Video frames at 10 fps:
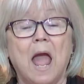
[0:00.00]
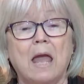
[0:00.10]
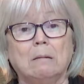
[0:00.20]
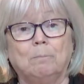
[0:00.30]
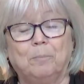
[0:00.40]

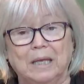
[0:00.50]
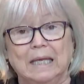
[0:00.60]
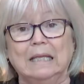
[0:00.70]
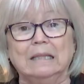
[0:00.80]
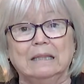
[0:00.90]
and
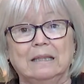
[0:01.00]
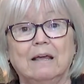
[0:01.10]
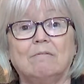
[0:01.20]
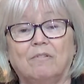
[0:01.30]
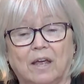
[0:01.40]
be
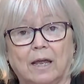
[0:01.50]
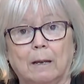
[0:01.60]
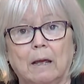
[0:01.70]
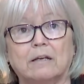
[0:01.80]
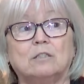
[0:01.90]

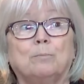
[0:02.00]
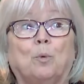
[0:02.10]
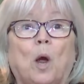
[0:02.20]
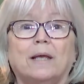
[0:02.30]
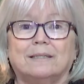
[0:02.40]
living,
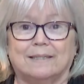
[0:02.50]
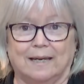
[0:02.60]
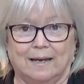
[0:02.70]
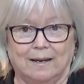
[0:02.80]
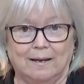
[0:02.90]

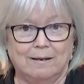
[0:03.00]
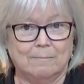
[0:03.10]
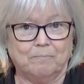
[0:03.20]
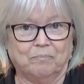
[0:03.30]
expressing